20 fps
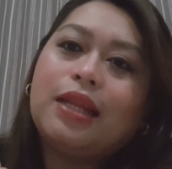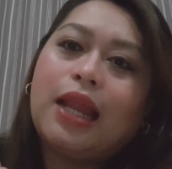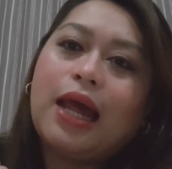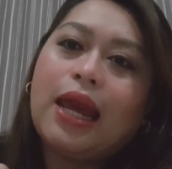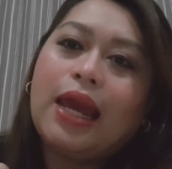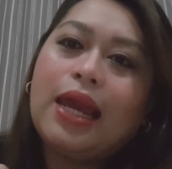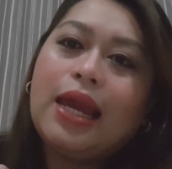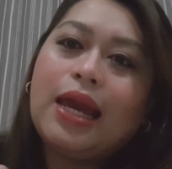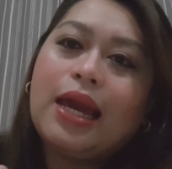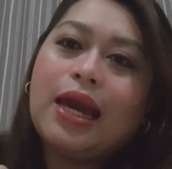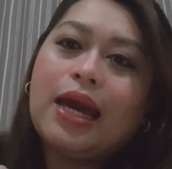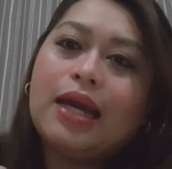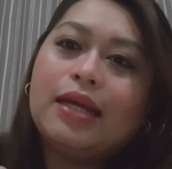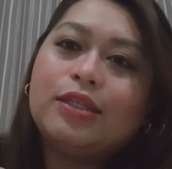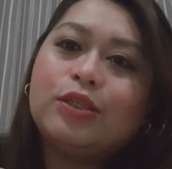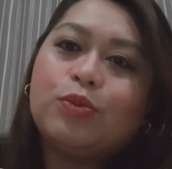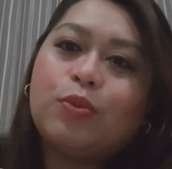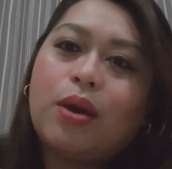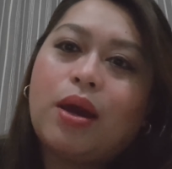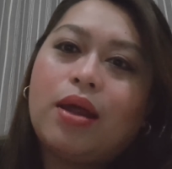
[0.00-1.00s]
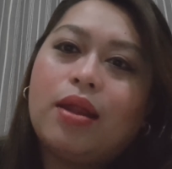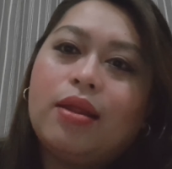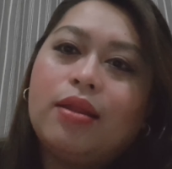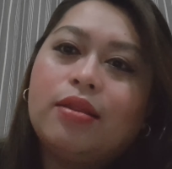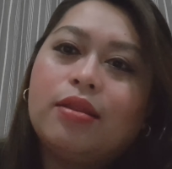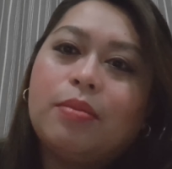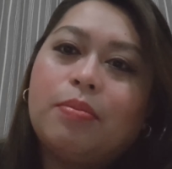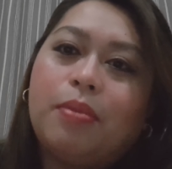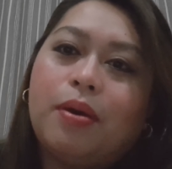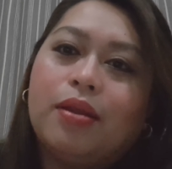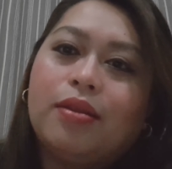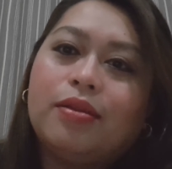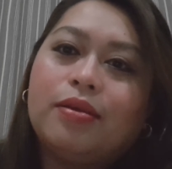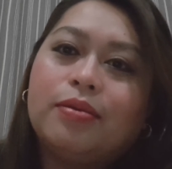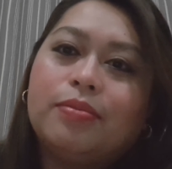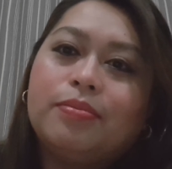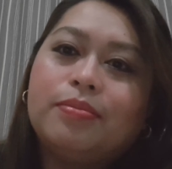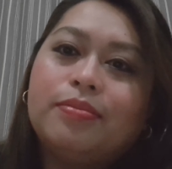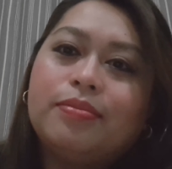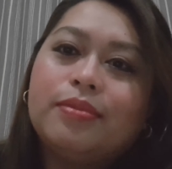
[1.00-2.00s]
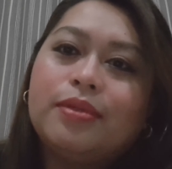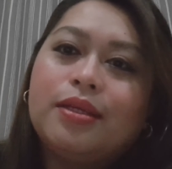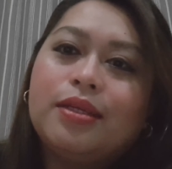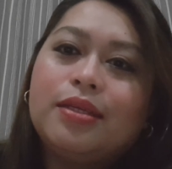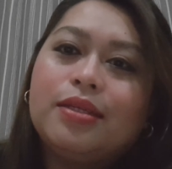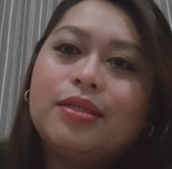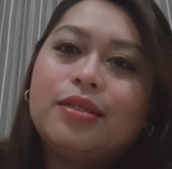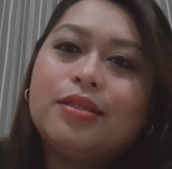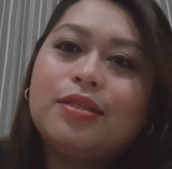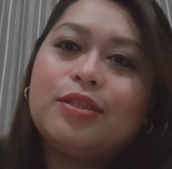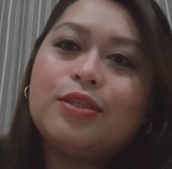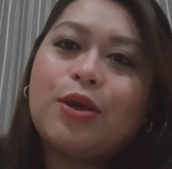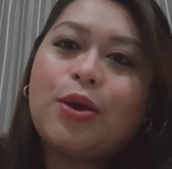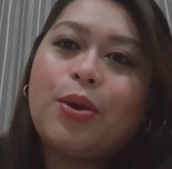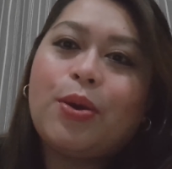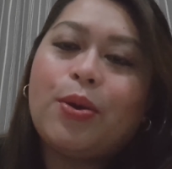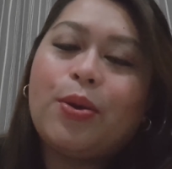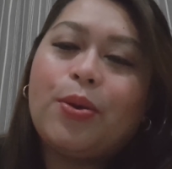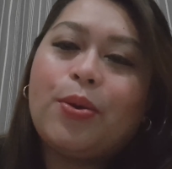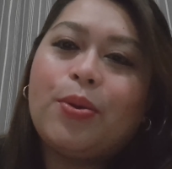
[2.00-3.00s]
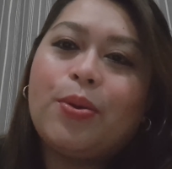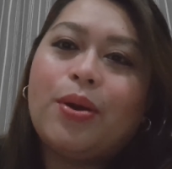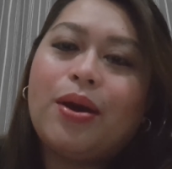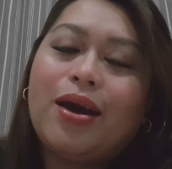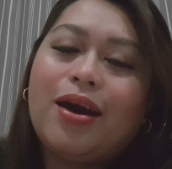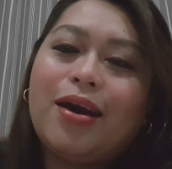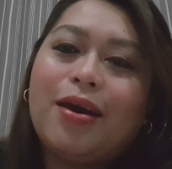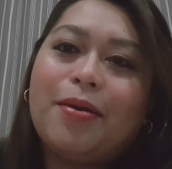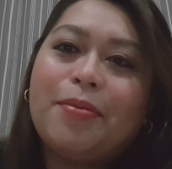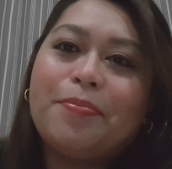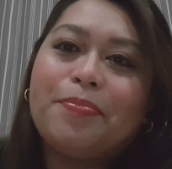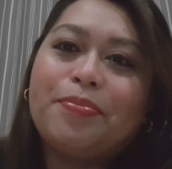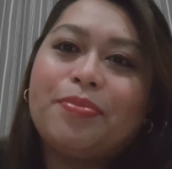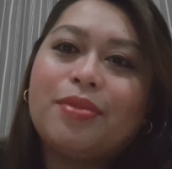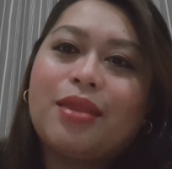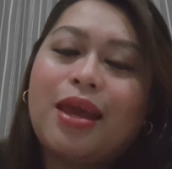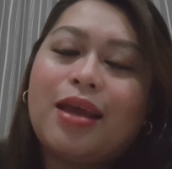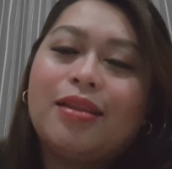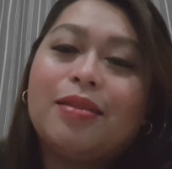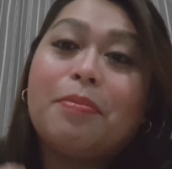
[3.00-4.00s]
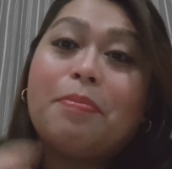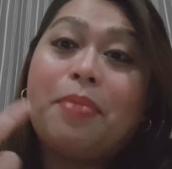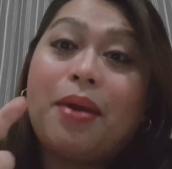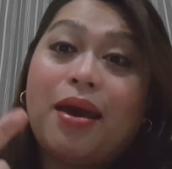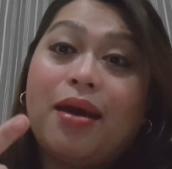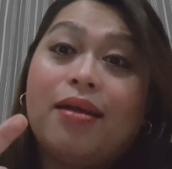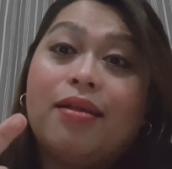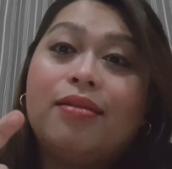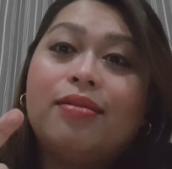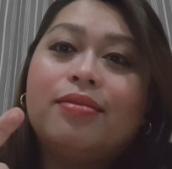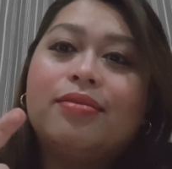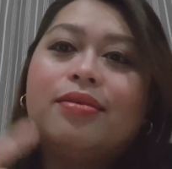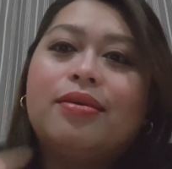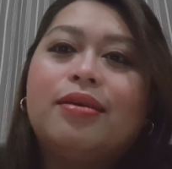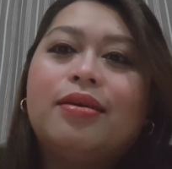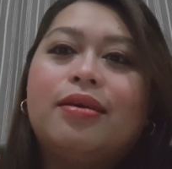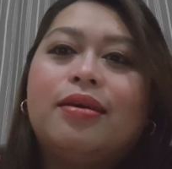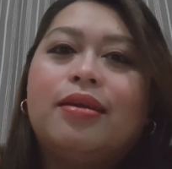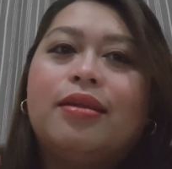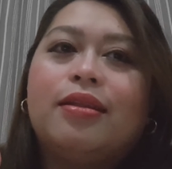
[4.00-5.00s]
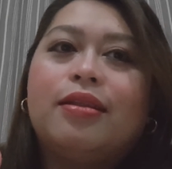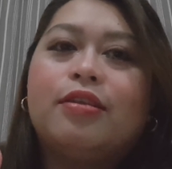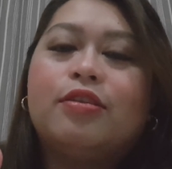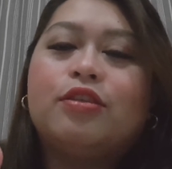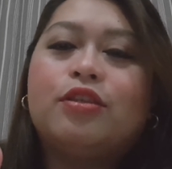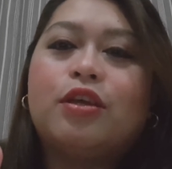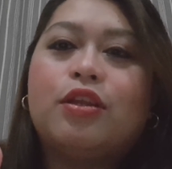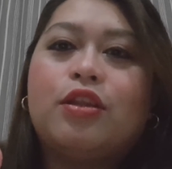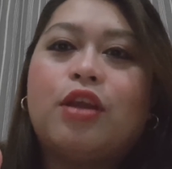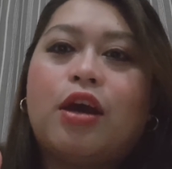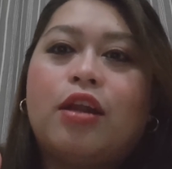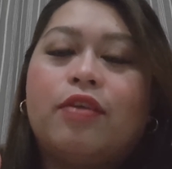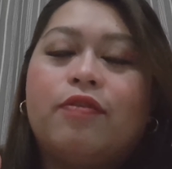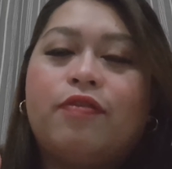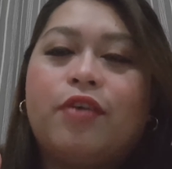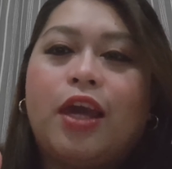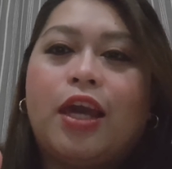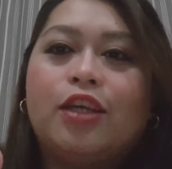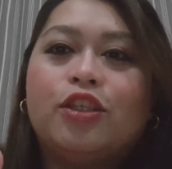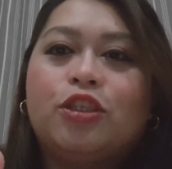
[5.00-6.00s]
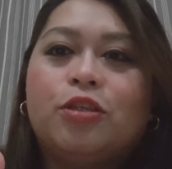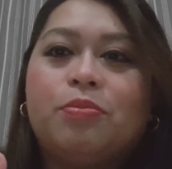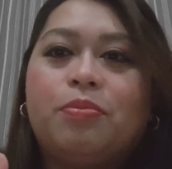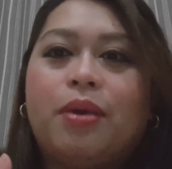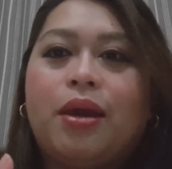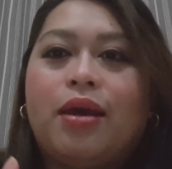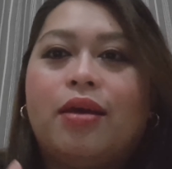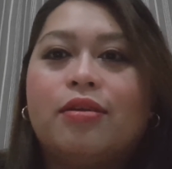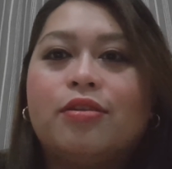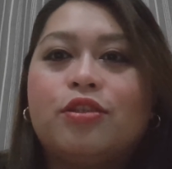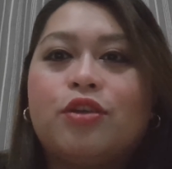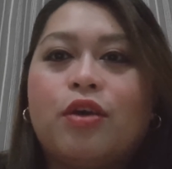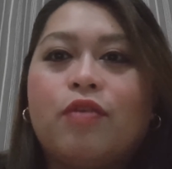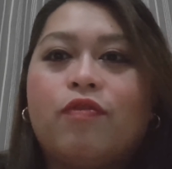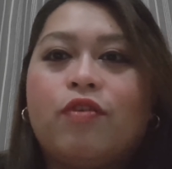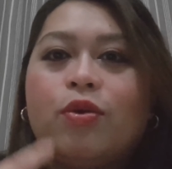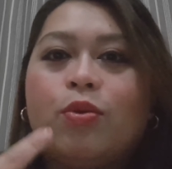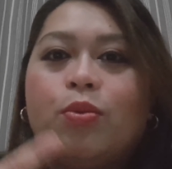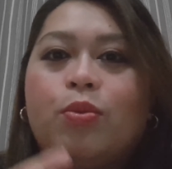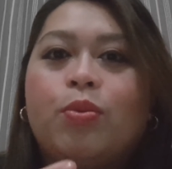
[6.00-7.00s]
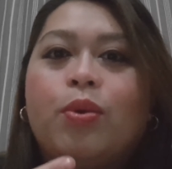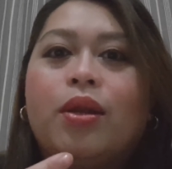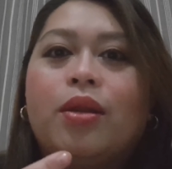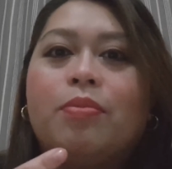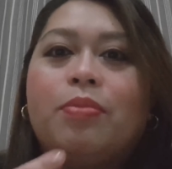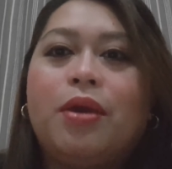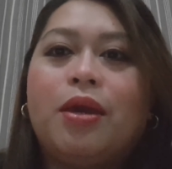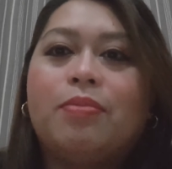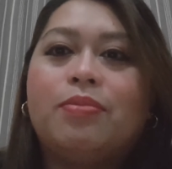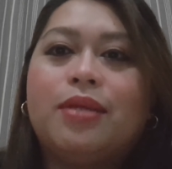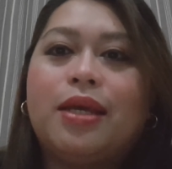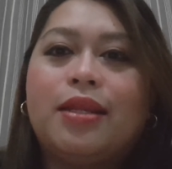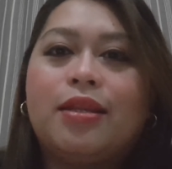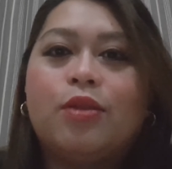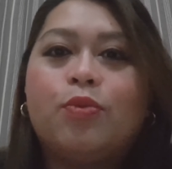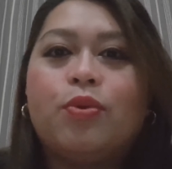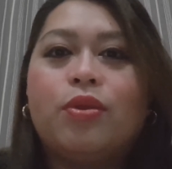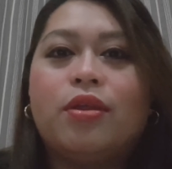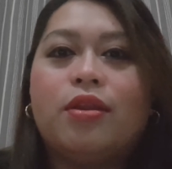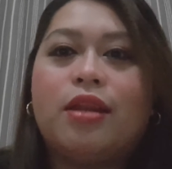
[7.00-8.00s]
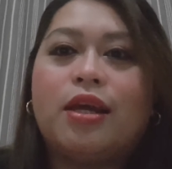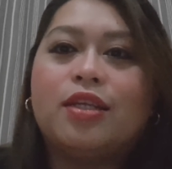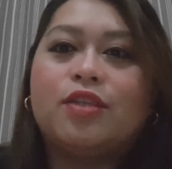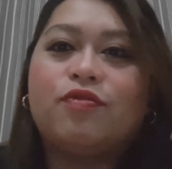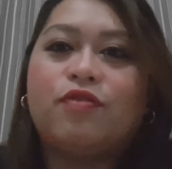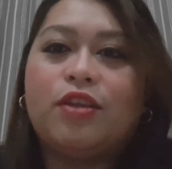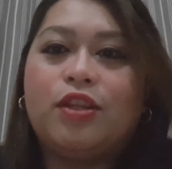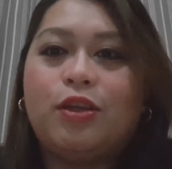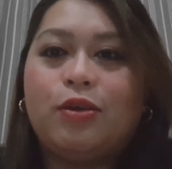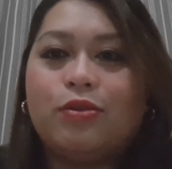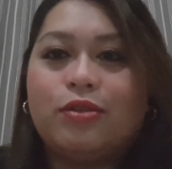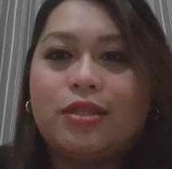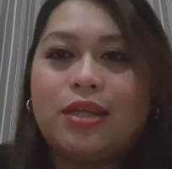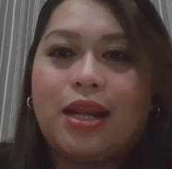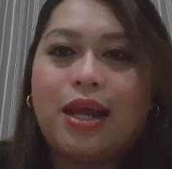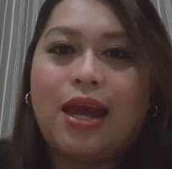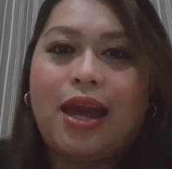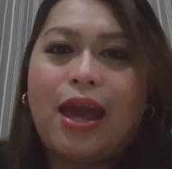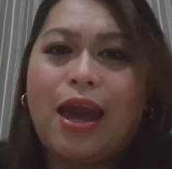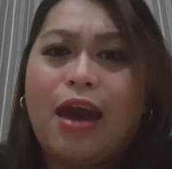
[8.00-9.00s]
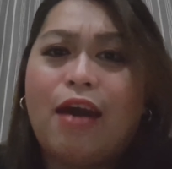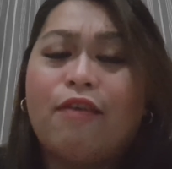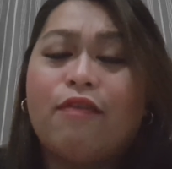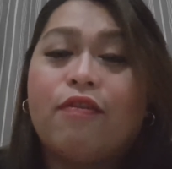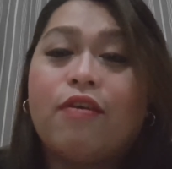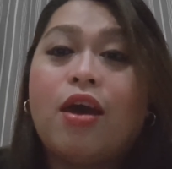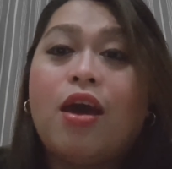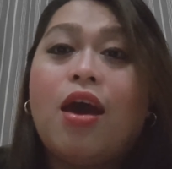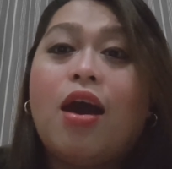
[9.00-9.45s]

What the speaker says: like as well at the bottom, so and the bell, a notification bell, so if you want to be updated with the next videos that I have.